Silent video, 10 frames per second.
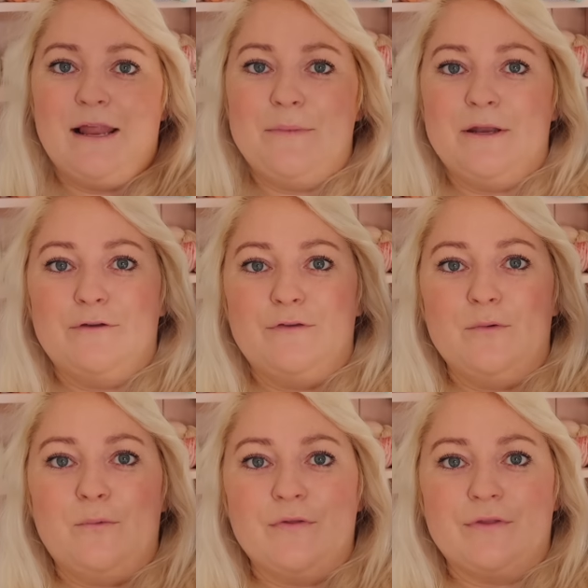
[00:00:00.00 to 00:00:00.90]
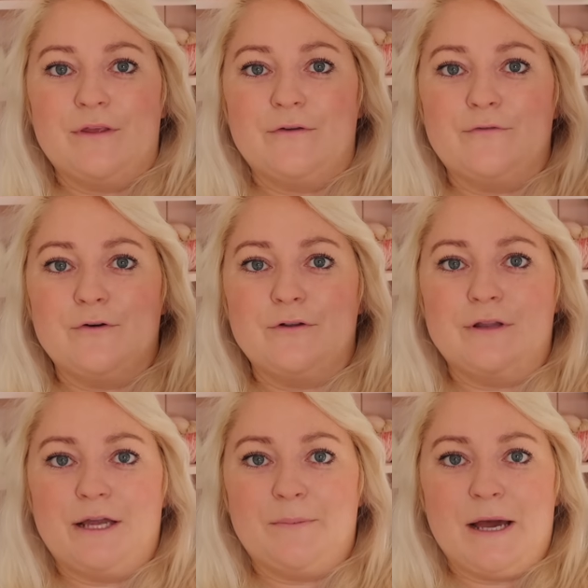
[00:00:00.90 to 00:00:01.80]
Let me know if you want the full
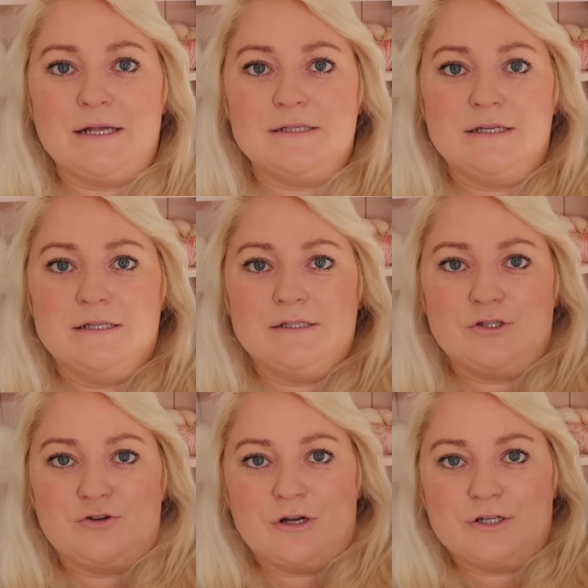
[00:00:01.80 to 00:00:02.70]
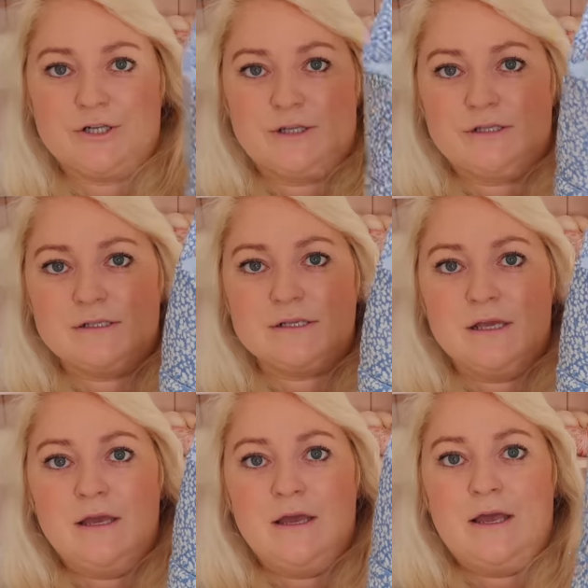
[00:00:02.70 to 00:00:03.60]
like pattern instructions,
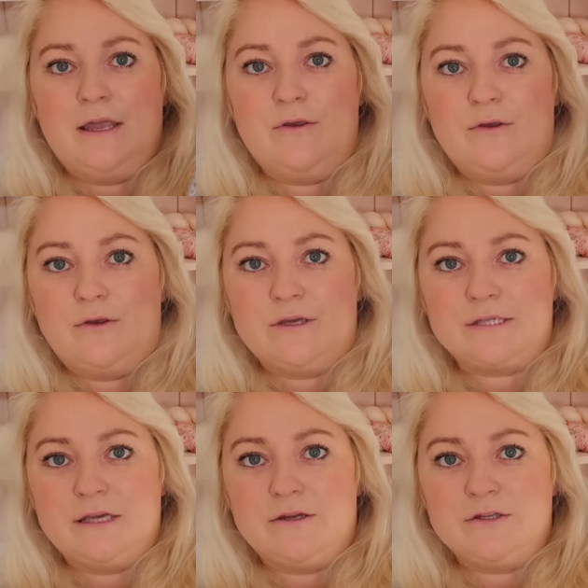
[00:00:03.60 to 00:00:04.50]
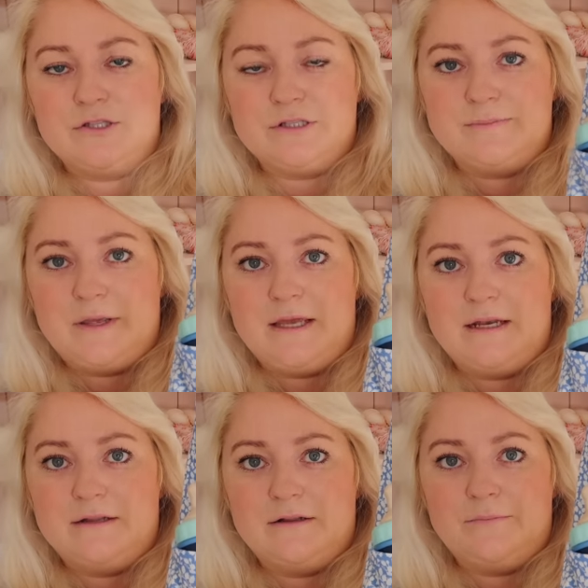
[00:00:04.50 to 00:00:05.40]
because I could just make a
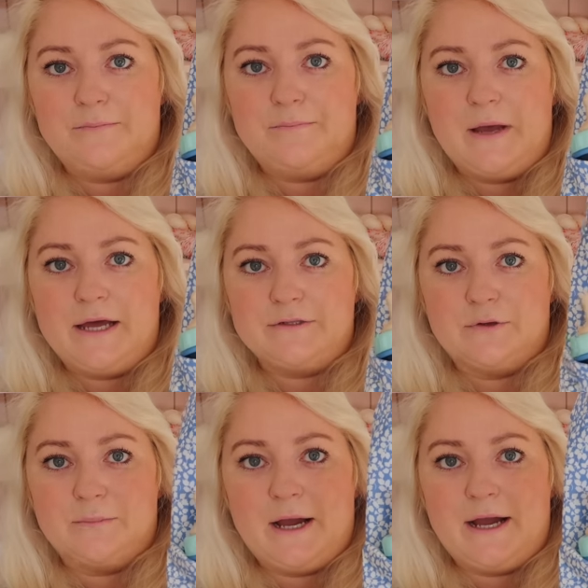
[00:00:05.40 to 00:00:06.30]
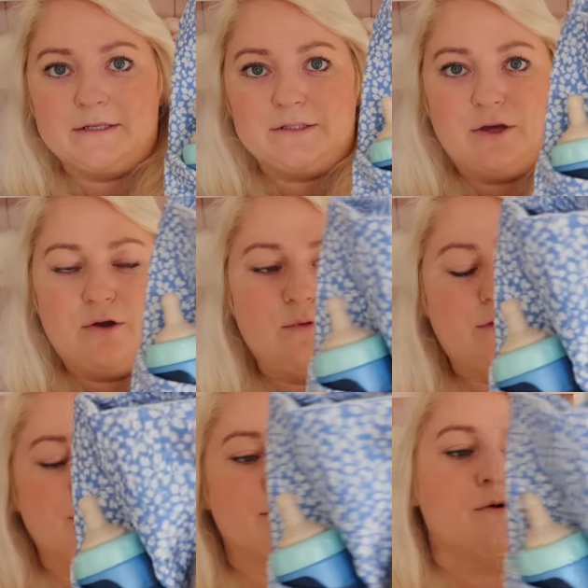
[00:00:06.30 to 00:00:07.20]
little add-on pack to go
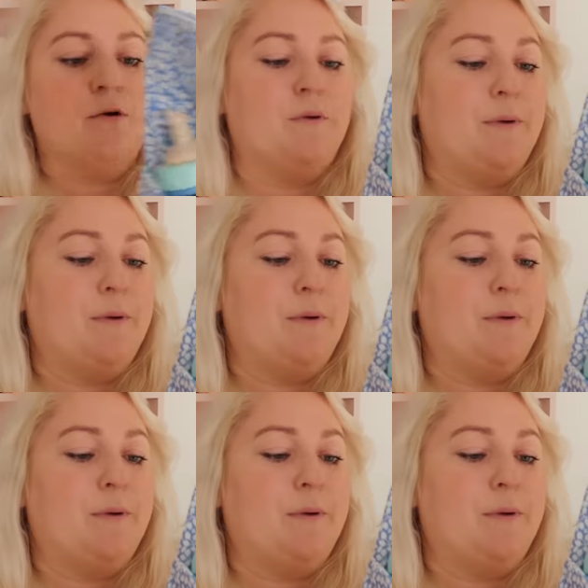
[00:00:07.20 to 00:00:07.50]
with the sock